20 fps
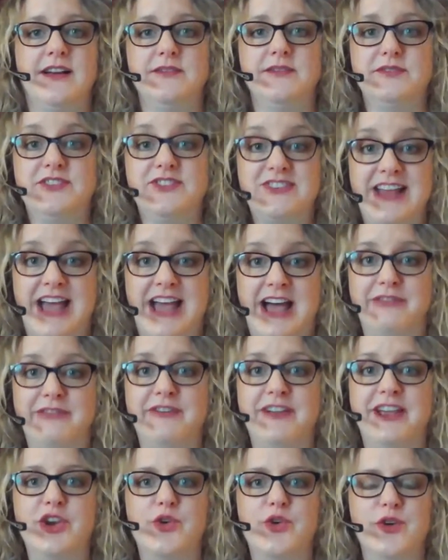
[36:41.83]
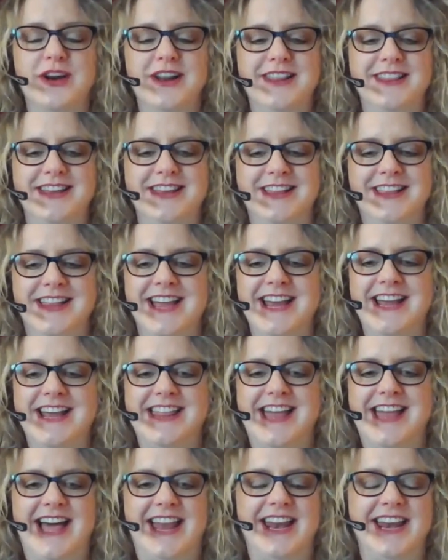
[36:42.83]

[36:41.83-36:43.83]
staffing or anything like that.